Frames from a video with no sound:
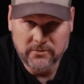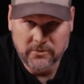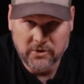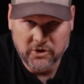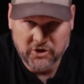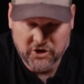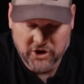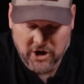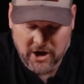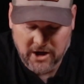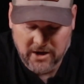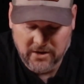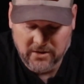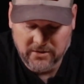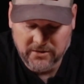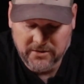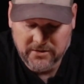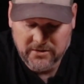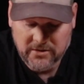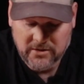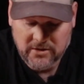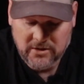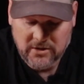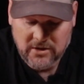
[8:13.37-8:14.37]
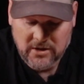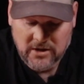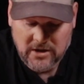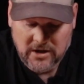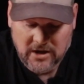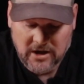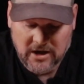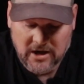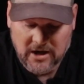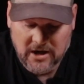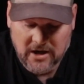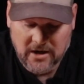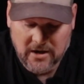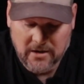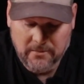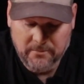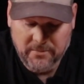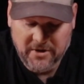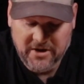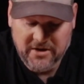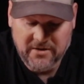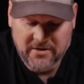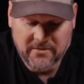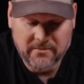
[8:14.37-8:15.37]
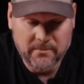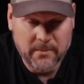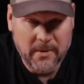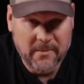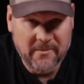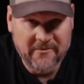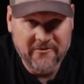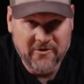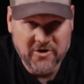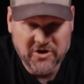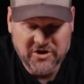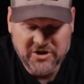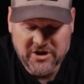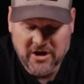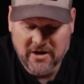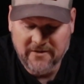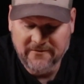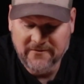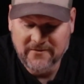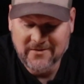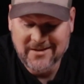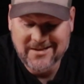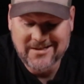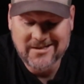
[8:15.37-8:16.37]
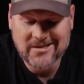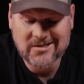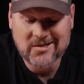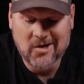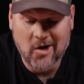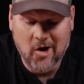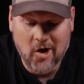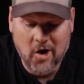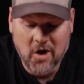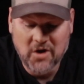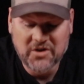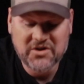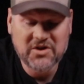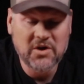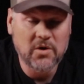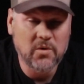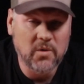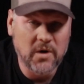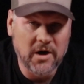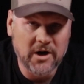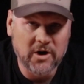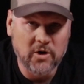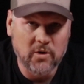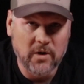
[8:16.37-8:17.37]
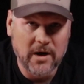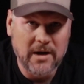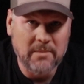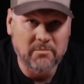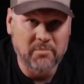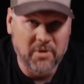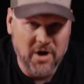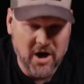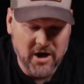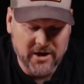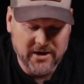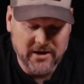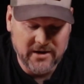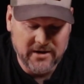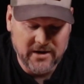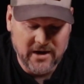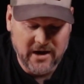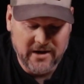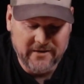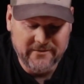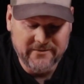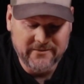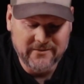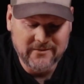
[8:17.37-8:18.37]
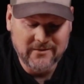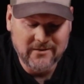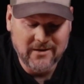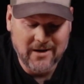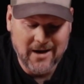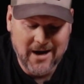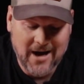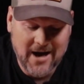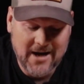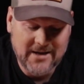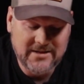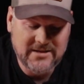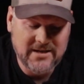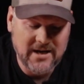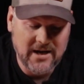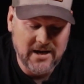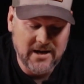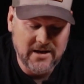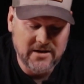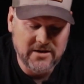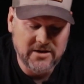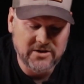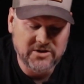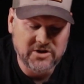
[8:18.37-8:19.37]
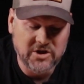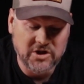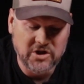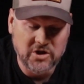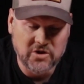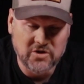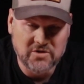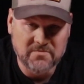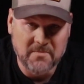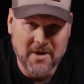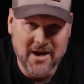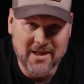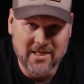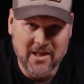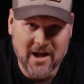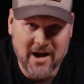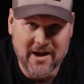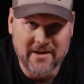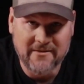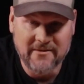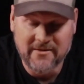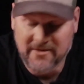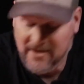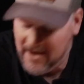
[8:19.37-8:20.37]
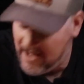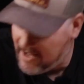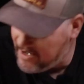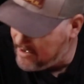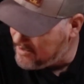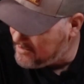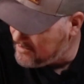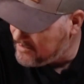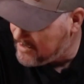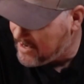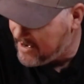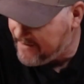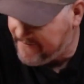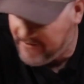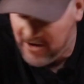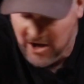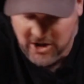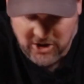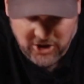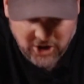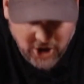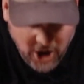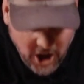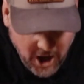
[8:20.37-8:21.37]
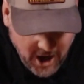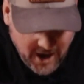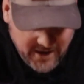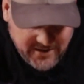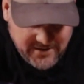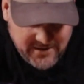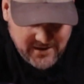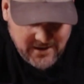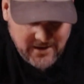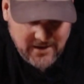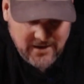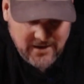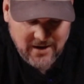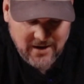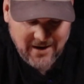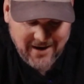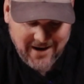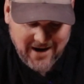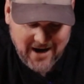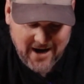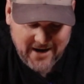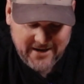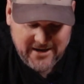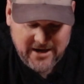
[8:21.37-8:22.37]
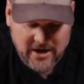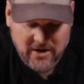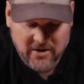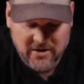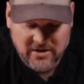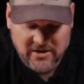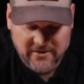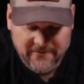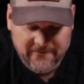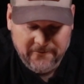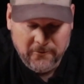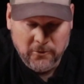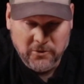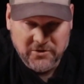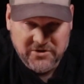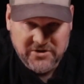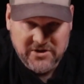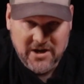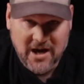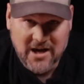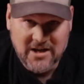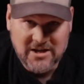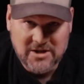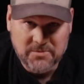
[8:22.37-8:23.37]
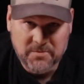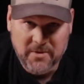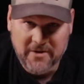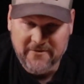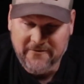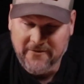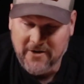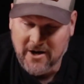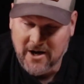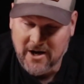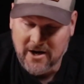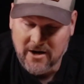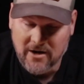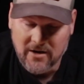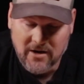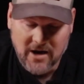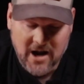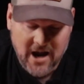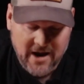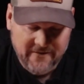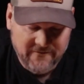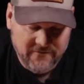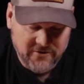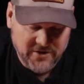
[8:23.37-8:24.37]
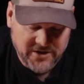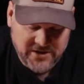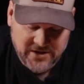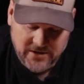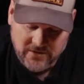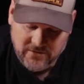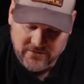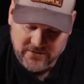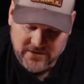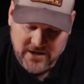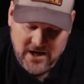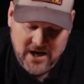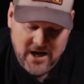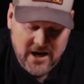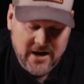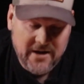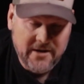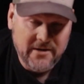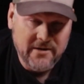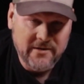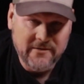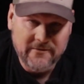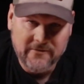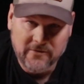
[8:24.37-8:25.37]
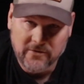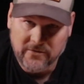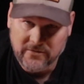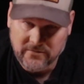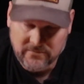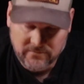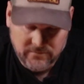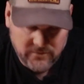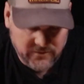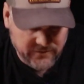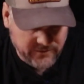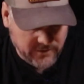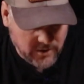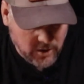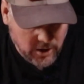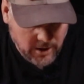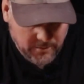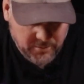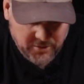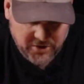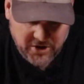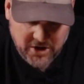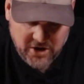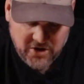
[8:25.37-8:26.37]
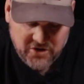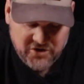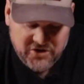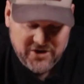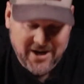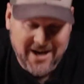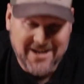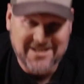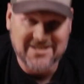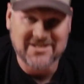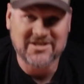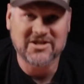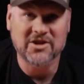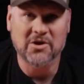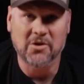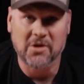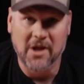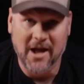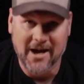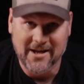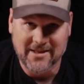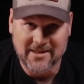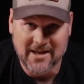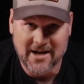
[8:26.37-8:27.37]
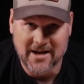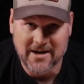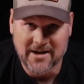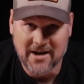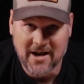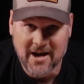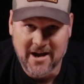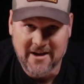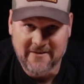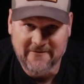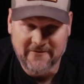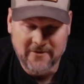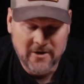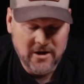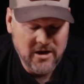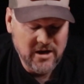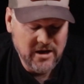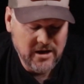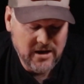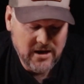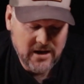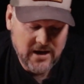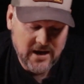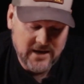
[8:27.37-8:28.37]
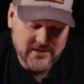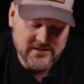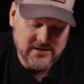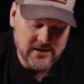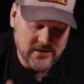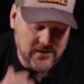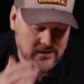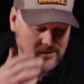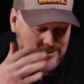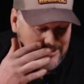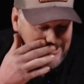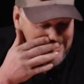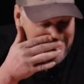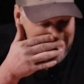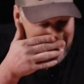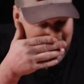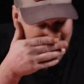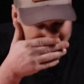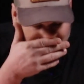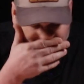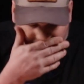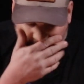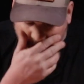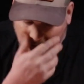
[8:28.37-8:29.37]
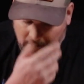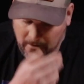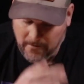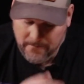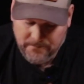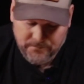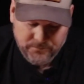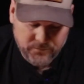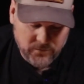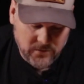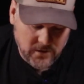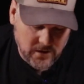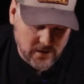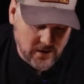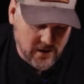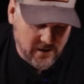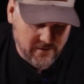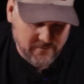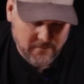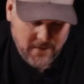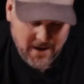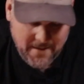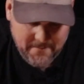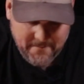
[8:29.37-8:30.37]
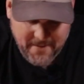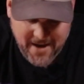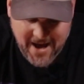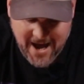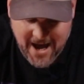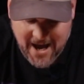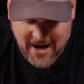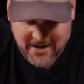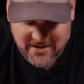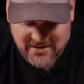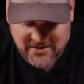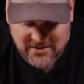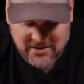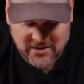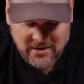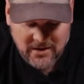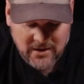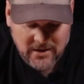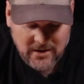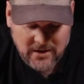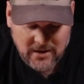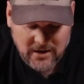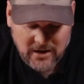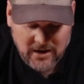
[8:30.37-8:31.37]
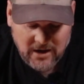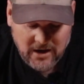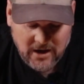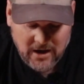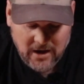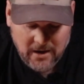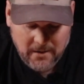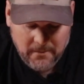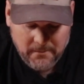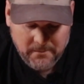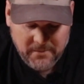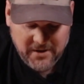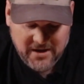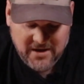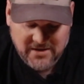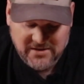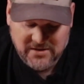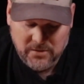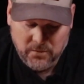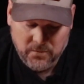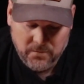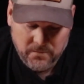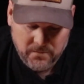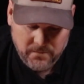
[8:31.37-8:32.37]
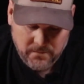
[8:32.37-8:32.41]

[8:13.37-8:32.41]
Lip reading: your child, but maybe for yourself, this is also a great pocket knife. I tend to use my knife a lot. I carried the full-size Spitfire every single day for a couple years. I still like that knife. It's in several of my bags because it